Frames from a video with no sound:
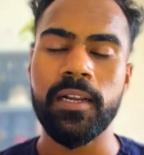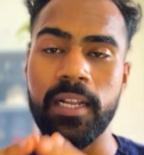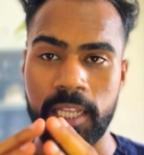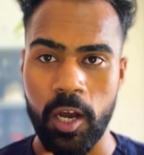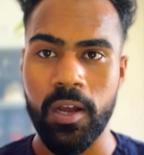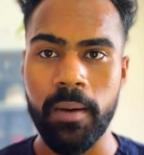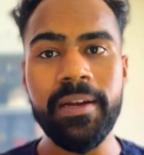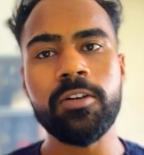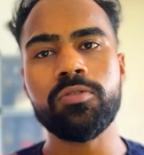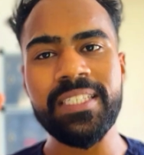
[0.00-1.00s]
Now
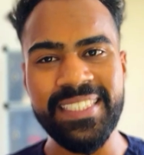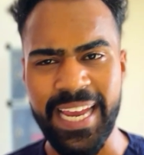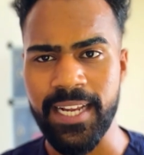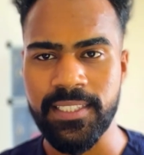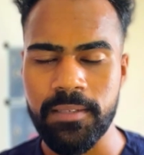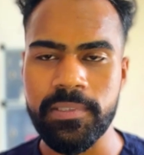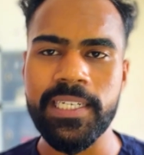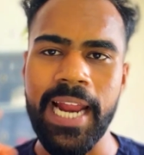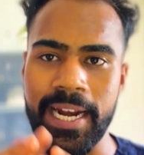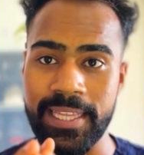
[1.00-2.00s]
coming to the second
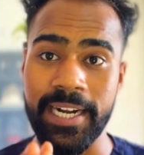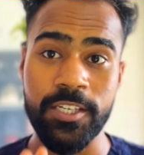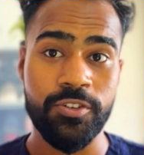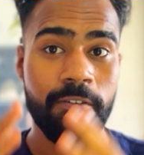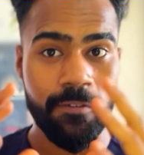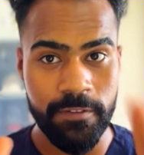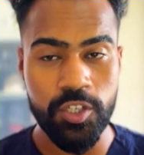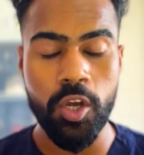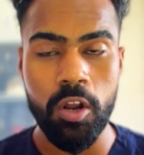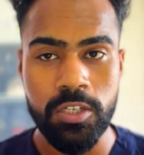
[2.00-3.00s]
subject, and that is your
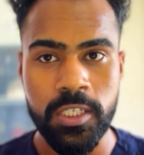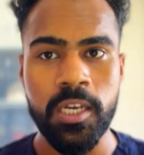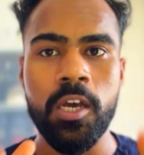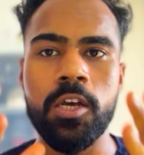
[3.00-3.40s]
physiology.